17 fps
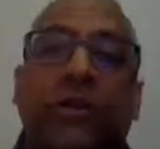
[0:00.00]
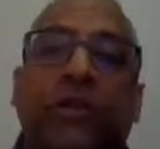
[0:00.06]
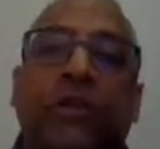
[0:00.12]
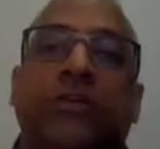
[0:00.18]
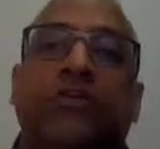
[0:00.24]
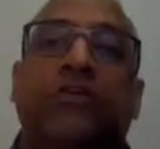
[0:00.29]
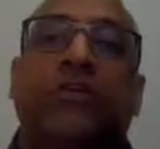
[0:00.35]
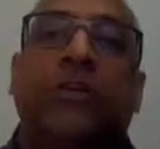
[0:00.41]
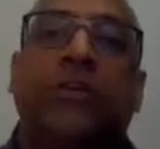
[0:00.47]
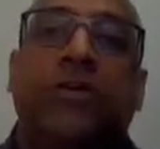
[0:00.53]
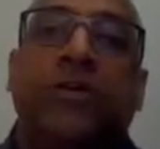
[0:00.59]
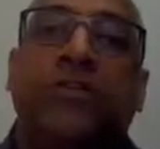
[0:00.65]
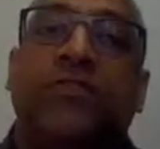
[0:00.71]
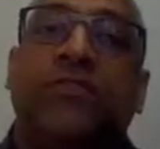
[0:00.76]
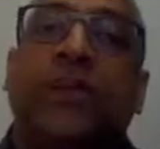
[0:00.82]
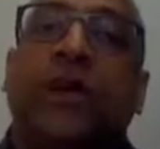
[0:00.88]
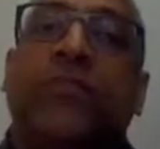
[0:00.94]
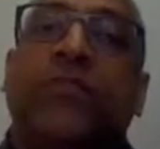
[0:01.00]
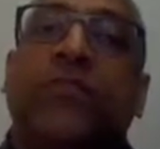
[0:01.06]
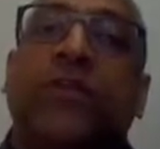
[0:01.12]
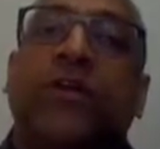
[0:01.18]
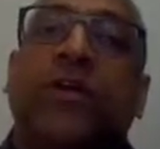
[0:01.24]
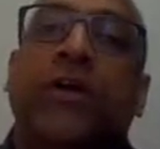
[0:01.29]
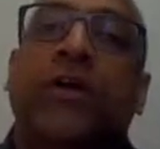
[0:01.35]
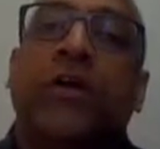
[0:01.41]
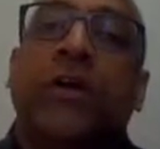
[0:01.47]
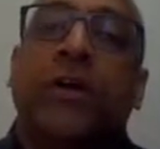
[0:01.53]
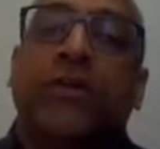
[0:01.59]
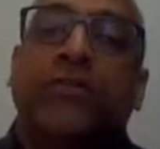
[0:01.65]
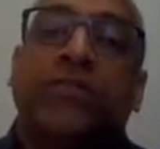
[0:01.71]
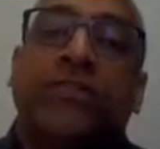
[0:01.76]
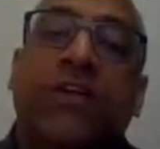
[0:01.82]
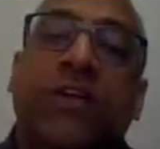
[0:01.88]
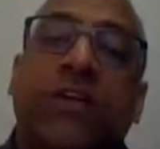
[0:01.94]
literally means
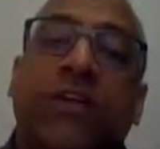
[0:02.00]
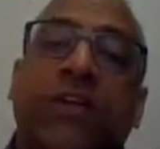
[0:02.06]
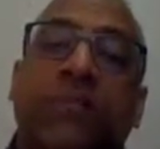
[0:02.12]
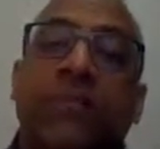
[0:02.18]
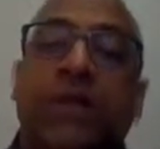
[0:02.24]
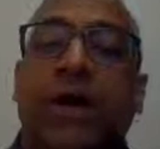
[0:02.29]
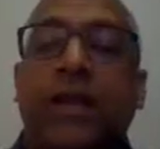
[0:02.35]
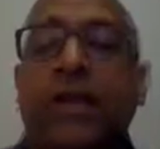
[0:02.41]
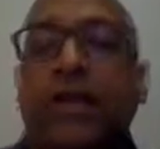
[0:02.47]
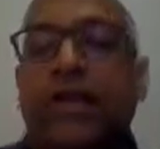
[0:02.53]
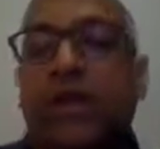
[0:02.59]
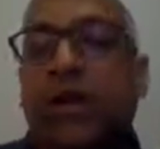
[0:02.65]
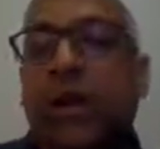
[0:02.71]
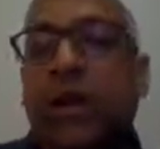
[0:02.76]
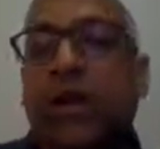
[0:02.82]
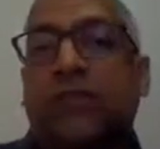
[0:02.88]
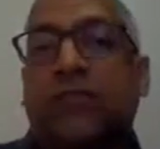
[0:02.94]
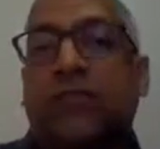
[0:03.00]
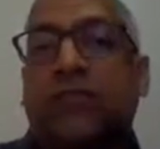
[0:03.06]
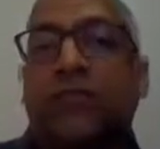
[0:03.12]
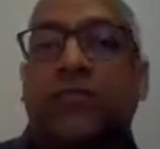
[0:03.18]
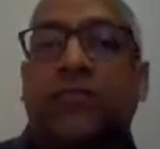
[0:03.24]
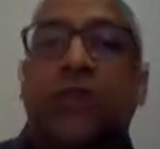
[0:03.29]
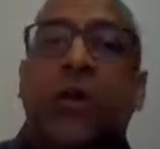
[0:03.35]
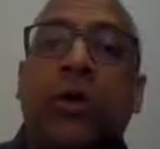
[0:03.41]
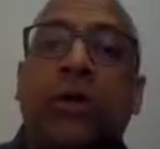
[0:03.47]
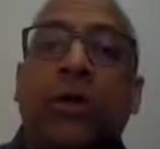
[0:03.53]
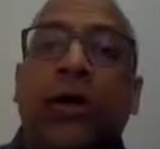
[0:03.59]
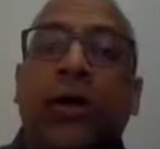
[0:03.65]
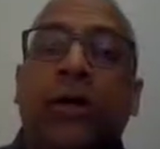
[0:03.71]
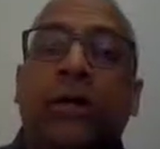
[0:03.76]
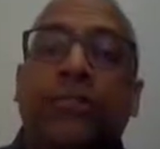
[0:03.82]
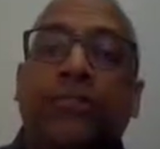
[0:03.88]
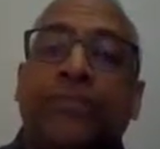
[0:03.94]
self-study, but in the context of
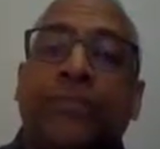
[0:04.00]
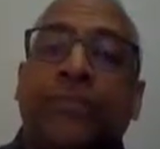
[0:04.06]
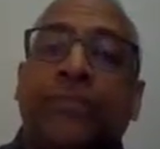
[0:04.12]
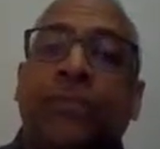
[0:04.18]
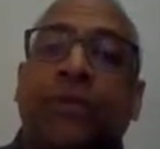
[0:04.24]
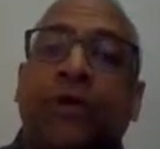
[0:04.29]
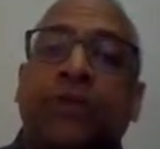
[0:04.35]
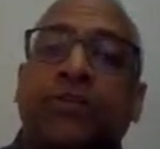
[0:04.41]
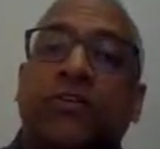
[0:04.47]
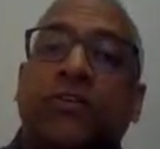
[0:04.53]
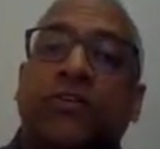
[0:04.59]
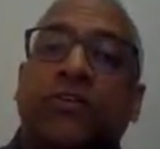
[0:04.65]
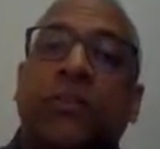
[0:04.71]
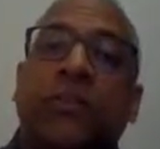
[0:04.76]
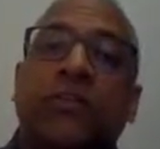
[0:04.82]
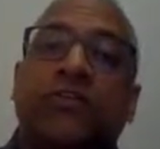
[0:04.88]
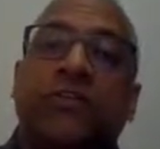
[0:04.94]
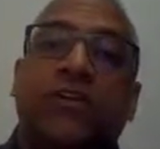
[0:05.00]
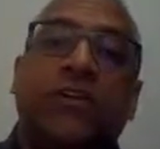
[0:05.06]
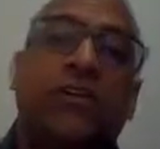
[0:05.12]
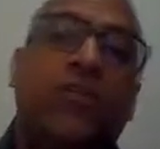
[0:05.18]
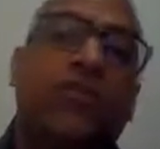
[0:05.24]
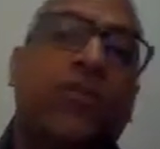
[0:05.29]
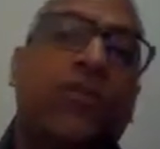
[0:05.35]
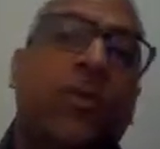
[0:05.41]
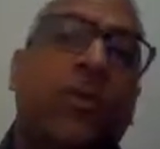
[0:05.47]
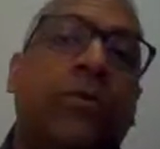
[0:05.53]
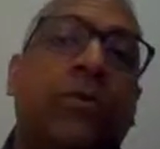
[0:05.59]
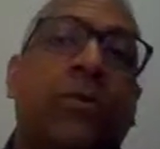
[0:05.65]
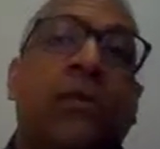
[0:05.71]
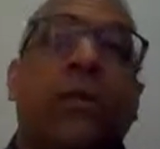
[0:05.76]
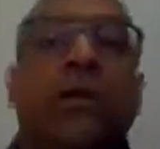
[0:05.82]
yoga, where to study is to control,